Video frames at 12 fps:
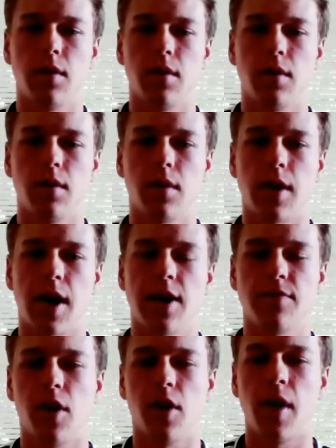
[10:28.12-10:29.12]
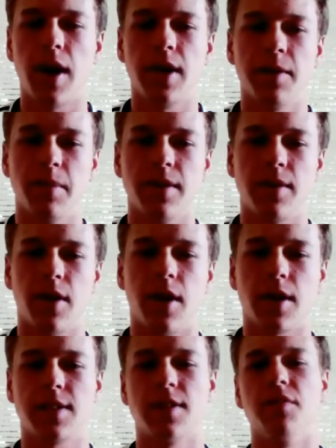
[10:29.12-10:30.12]
there have already been
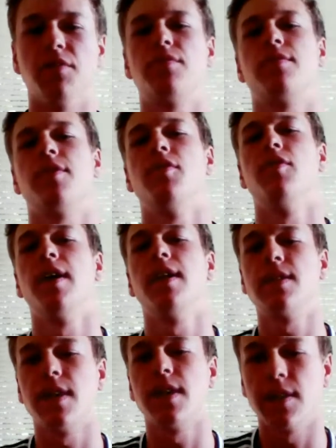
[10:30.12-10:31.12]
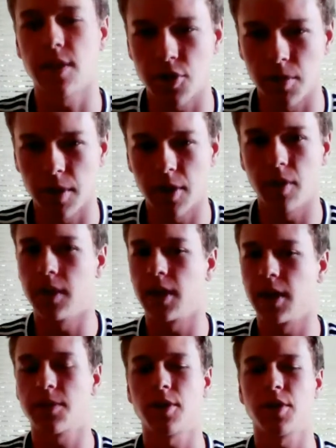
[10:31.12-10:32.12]
talks of United States and Germany doing that,
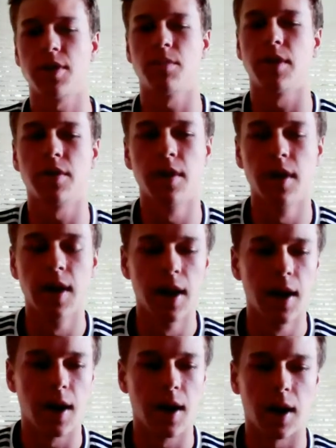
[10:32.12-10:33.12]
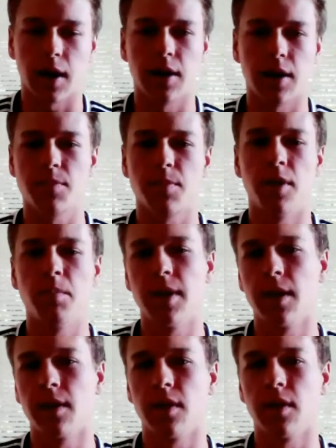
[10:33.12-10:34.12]
especially with Klinsmann
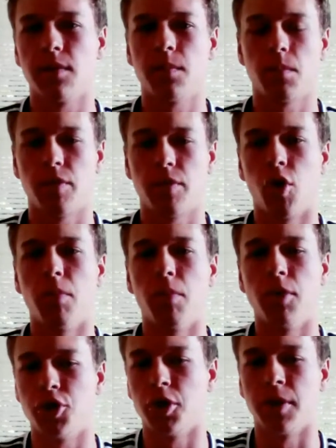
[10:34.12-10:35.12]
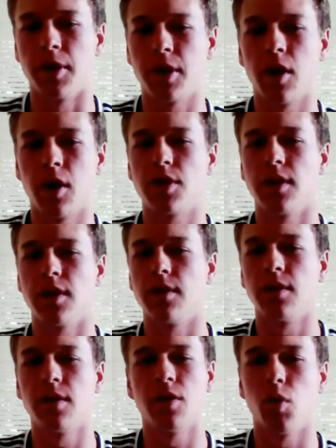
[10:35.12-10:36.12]
being the former German coach
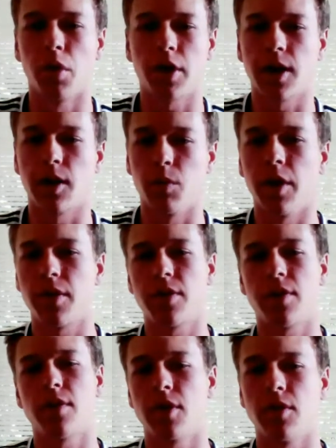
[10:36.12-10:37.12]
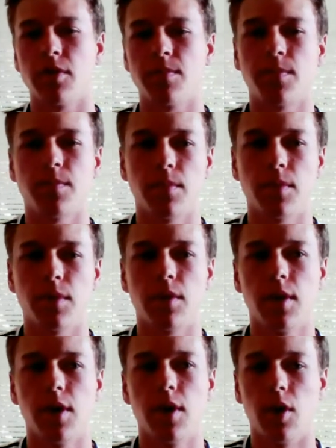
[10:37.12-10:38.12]
and working with the
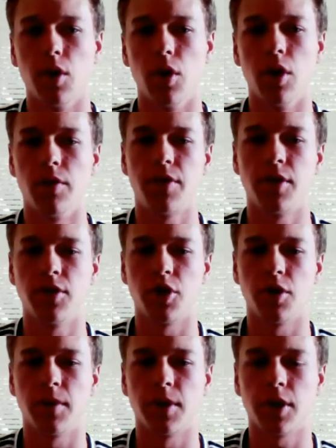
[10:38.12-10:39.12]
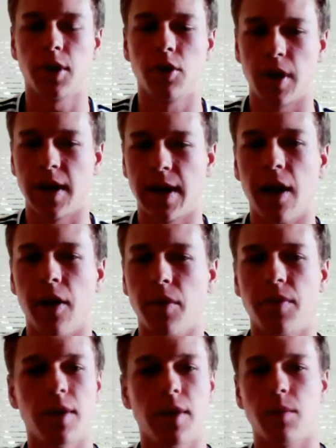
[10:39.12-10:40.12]
Löw, the German coach right now.
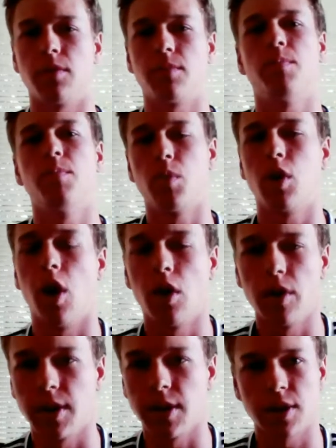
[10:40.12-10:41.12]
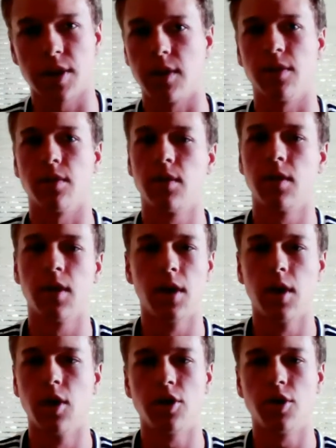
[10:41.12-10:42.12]
They were colleagues in
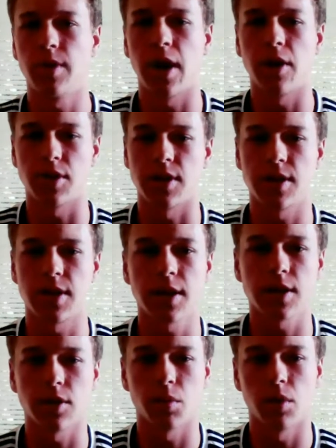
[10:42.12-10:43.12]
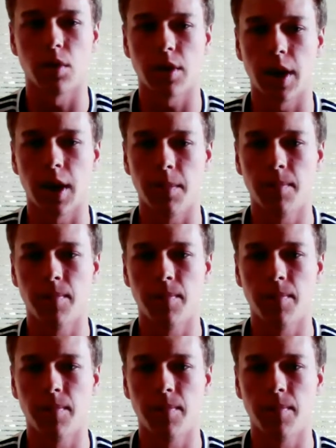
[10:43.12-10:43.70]
2006 in the World Cup.